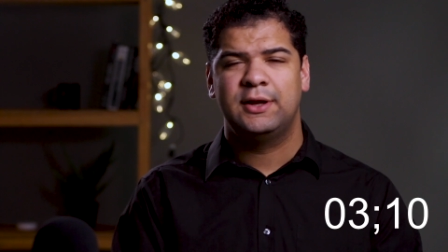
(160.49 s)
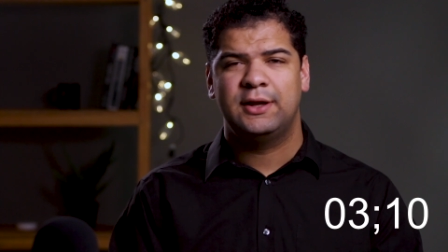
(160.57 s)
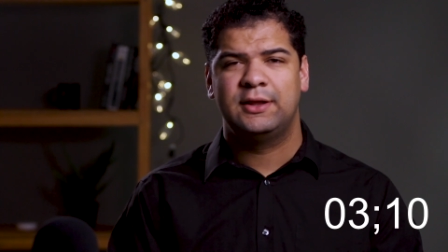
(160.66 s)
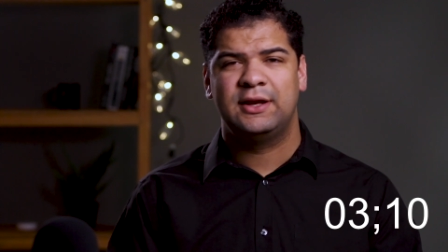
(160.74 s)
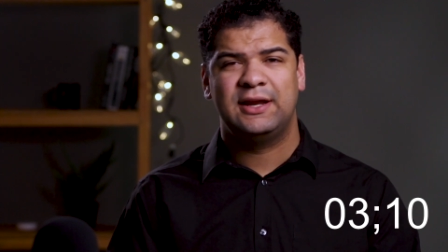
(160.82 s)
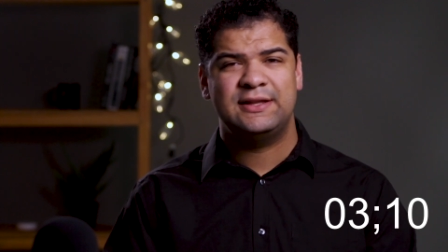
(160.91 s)

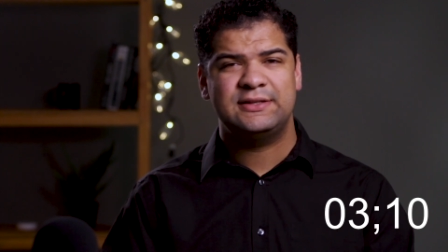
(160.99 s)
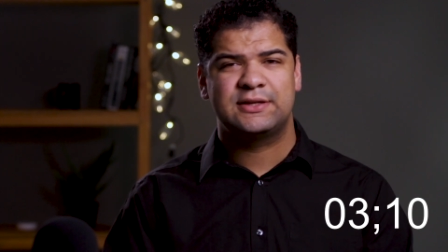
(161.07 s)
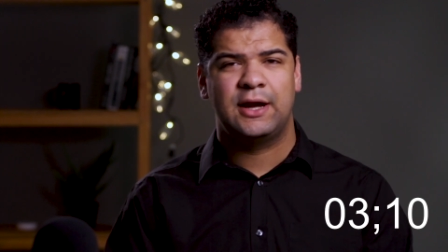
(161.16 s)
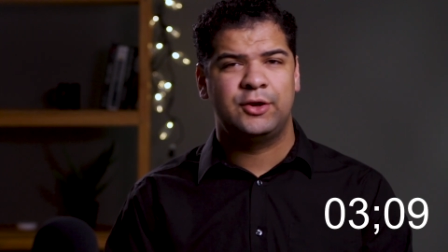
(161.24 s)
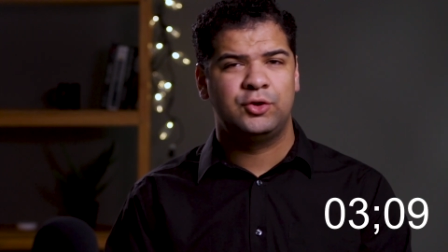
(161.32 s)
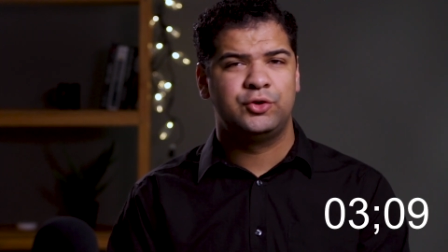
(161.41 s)
and then
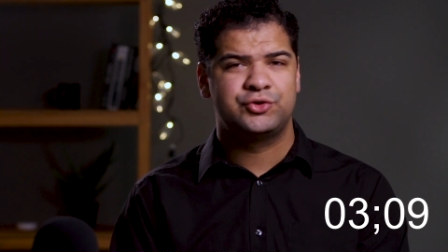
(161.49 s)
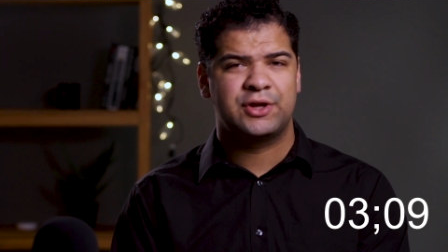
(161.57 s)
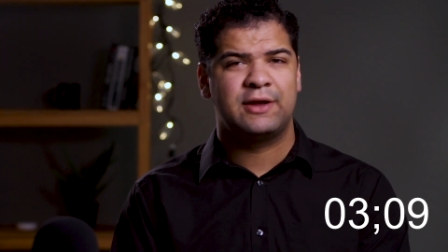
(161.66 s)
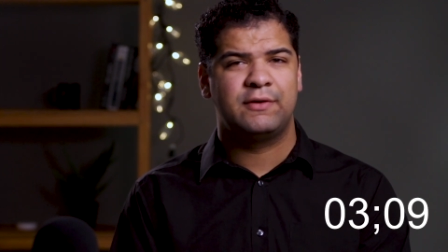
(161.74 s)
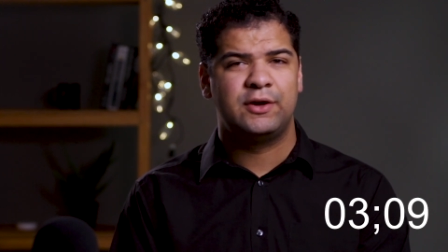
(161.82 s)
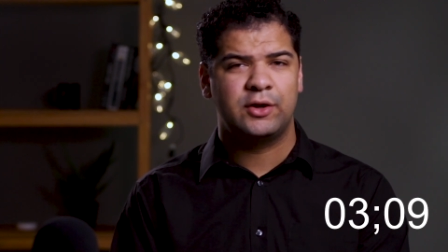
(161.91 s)
inside you
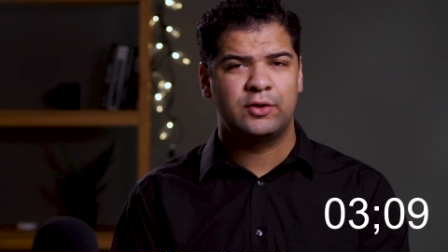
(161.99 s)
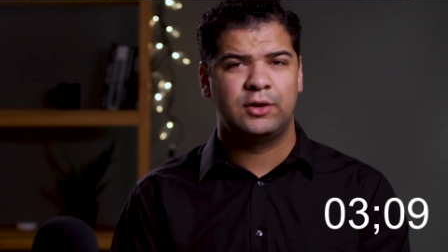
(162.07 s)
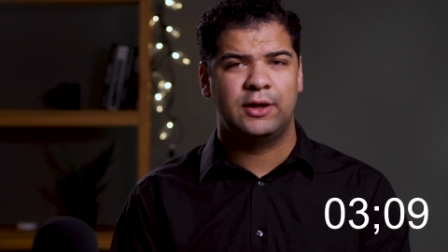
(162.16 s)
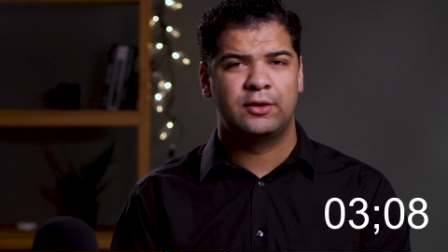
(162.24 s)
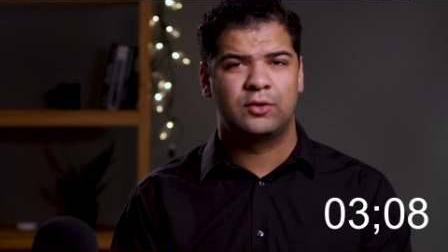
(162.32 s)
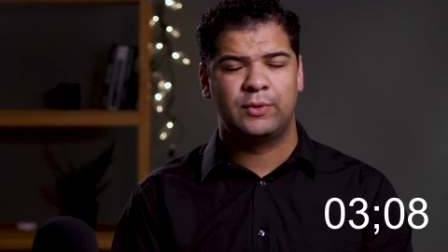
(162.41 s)
usually have another
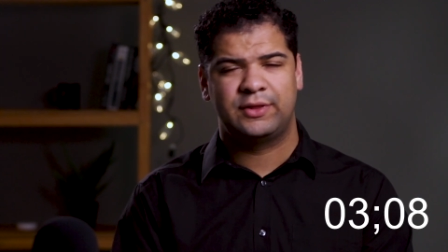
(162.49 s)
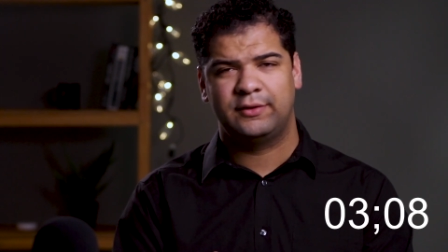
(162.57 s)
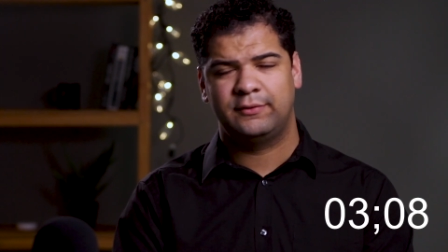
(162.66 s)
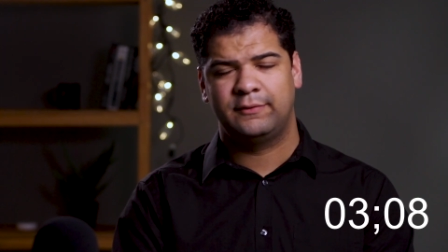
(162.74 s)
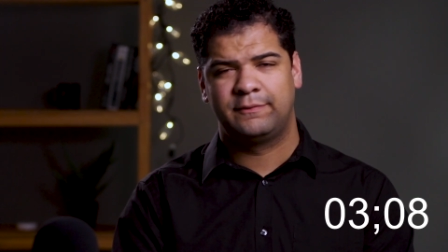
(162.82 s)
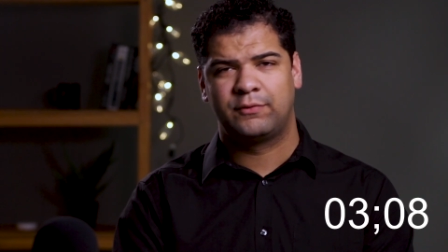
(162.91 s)
letter with
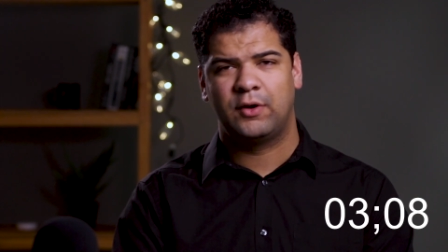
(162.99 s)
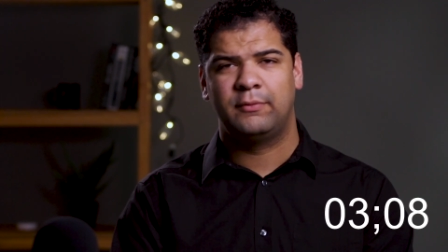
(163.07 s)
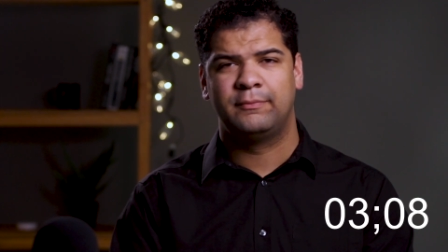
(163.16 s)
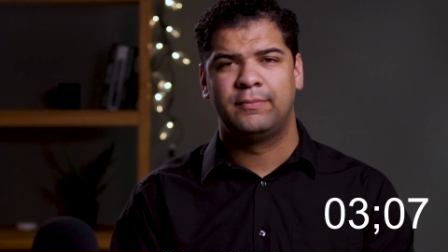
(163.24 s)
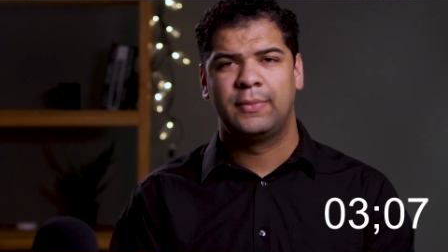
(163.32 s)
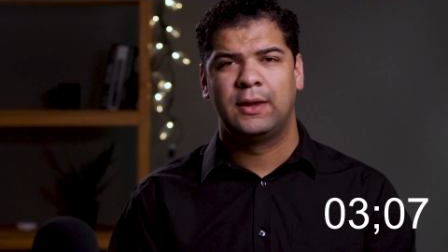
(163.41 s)
a from.